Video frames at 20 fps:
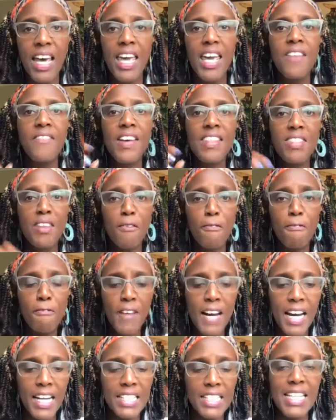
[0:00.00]
Even the
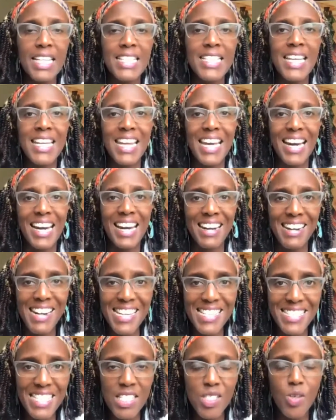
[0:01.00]
fact that a
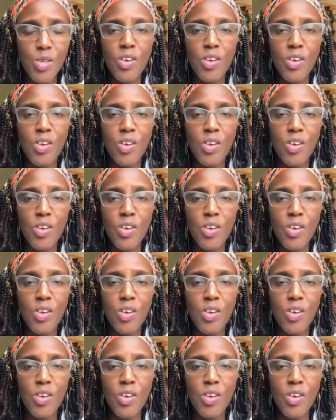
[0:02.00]
crisis